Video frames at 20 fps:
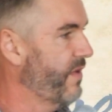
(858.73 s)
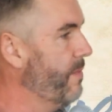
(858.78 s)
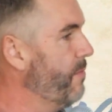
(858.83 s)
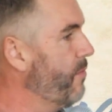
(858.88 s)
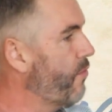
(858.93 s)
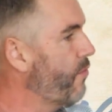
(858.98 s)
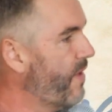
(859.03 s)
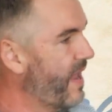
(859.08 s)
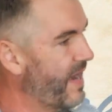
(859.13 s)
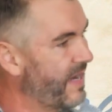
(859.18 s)

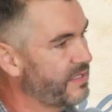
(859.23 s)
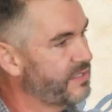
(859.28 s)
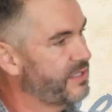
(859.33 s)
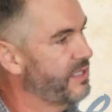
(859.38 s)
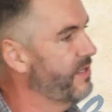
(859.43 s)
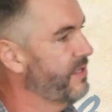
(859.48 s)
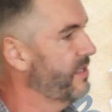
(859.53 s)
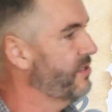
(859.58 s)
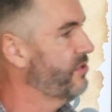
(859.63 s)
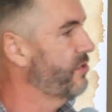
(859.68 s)

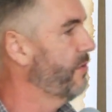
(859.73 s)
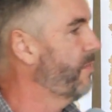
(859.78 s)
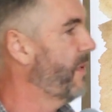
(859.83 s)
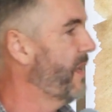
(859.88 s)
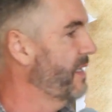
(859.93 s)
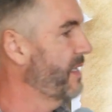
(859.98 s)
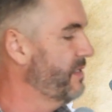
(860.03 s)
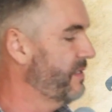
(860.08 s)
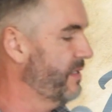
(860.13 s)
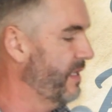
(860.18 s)
immorality that took
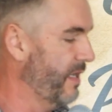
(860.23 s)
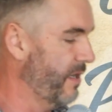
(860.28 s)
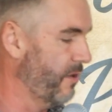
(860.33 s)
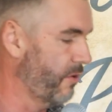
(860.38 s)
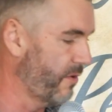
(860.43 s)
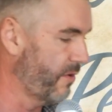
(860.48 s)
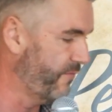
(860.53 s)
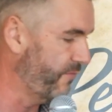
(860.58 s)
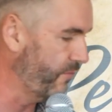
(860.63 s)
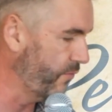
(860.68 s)
place there, a
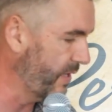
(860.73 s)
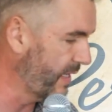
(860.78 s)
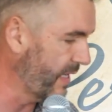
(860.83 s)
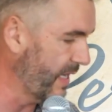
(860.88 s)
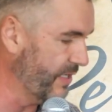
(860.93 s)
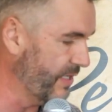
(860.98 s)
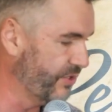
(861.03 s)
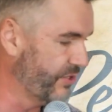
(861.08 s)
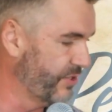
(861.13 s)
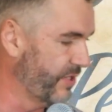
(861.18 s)
lot of
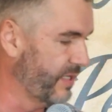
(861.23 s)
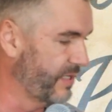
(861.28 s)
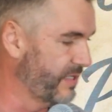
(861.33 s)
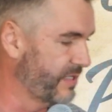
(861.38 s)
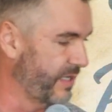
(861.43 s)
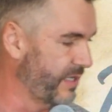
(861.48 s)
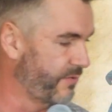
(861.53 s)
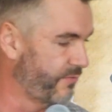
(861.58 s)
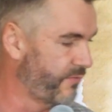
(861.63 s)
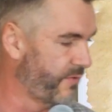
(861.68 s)
fornication,
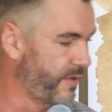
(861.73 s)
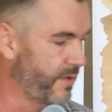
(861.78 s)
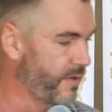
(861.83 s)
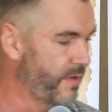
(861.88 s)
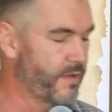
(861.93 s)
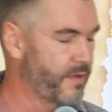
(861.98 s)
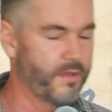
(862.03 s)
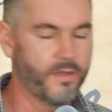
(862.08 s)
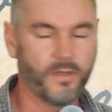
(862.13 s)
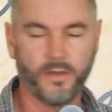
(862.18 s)
etc.
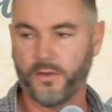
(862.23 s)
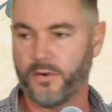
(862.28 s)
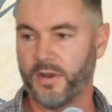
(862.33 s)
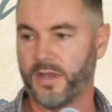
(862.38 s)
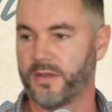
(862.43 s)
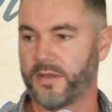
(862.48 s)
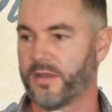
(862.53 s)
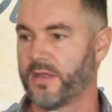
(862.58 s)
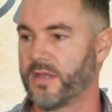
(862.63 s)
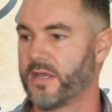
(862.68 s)
All
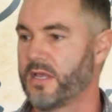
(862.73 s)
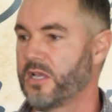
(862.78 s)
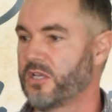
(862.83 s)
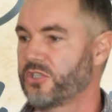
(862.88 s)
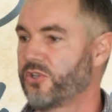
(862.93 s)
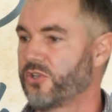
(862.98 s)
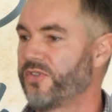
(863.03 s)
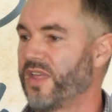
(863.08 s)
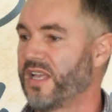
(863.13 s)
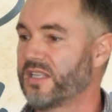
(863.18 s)
right,
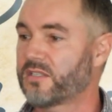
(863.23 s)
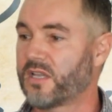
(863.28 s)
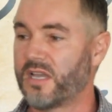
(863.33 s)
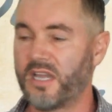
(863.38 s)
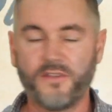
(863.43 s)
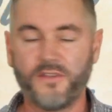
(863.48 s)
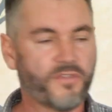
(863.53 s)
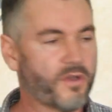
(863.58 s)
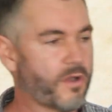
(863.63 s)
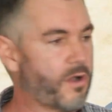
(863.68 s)
so that's
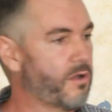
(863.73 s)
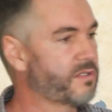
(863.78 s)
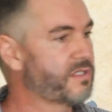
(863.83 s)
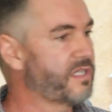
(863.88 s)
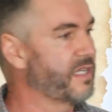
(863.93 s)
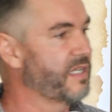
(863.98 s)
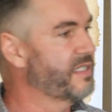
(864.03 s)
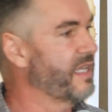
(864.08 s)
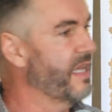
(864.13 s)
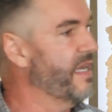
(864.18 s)
kind of the
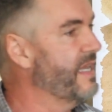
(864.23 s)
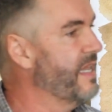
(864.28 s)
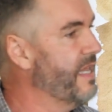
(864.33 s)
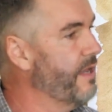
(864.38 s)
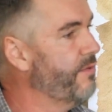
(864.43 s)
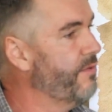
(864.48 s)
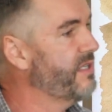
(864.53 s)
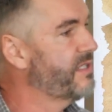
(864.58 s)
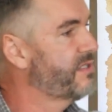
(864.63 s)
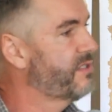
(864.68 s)
context. And
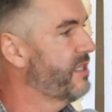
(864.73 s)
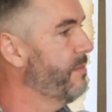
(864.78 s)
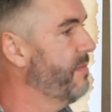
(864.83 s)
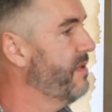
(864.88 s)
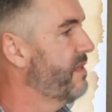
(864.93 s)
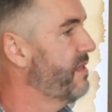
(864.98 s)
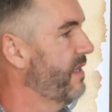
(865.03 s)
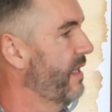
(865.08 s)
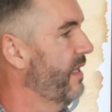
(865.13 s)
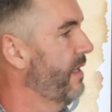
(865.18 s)
here is
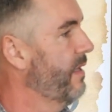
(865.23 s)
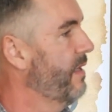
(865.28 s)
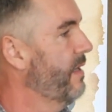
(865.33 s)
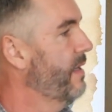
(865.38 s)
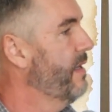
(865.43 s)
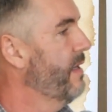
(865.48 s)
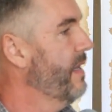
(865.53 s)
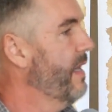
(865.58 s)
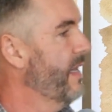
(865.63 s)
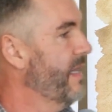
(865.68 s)
Timothy,
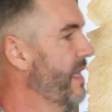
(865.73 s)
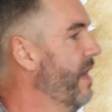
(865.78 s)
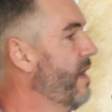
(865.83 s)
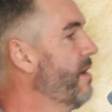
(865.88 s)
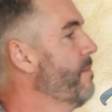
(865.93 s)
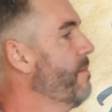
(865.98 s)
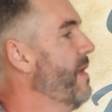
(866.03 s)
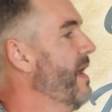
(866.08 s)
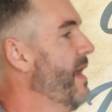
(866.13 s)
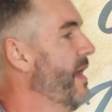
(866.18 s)
a
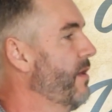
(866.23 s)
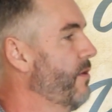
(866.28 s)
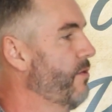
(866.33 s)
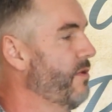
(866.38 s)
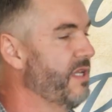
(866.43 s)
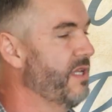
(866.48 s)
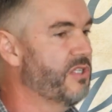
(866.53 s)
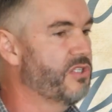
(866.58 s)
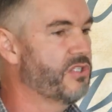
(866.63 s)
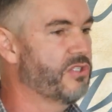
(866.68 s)
young man who
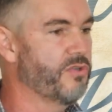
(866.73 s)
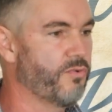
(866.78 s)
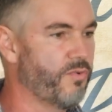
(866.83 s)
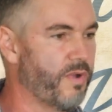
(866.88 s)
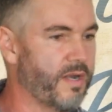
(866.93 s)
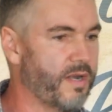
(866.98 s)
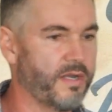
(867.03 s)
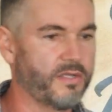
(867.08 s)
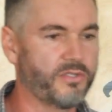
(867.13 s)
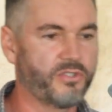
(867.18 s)
needs to
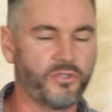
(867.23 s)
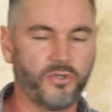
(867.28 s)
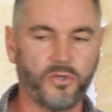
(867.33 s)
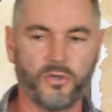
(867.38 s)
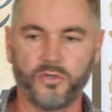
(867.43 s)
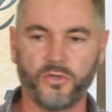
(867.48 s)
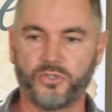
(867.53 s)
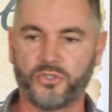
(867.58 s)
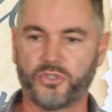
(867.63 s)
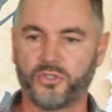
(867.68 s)
run a
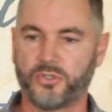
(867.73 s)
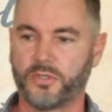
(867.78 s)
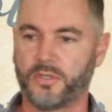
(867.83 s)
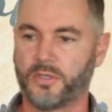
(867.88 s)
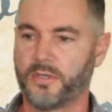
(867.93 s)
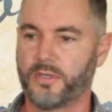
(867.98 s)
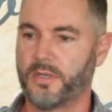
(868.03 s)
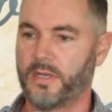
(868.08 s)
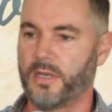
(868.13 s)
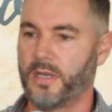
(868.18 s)
church
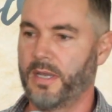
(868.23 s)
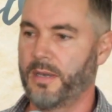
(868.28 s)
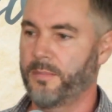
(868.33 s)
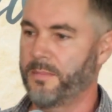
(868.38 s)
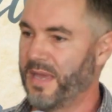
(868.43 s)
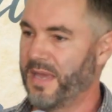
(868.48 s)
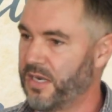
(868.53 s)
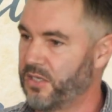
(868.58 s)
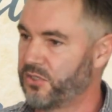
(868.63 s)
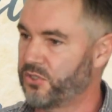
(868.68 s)
and
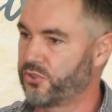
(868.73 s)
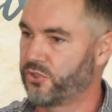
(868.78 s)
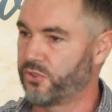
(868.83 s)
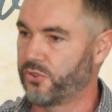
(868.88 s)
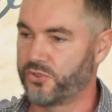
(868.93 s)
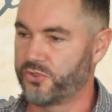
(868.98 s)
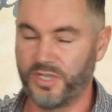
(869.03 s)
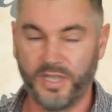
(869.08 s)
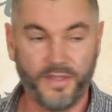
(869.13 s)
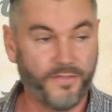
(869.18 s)
manage a
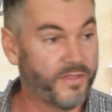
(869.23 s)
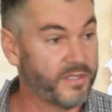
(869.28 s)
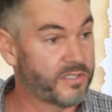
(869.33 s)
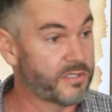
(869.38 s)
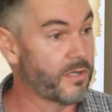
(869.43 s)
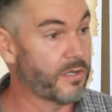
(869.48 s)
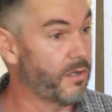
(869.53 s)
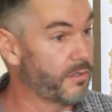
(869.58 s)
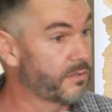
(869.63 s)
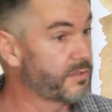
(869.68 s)
church in this
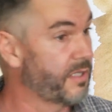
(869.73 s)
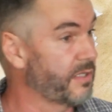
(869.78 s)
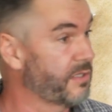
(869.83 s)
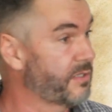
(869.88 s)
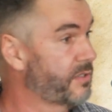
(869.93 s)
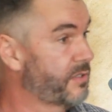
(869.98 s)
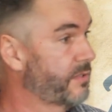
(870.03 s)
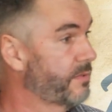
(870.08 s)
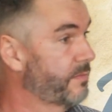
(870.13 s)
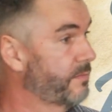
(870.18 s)

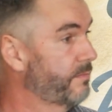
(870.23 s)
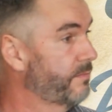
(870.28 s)
context.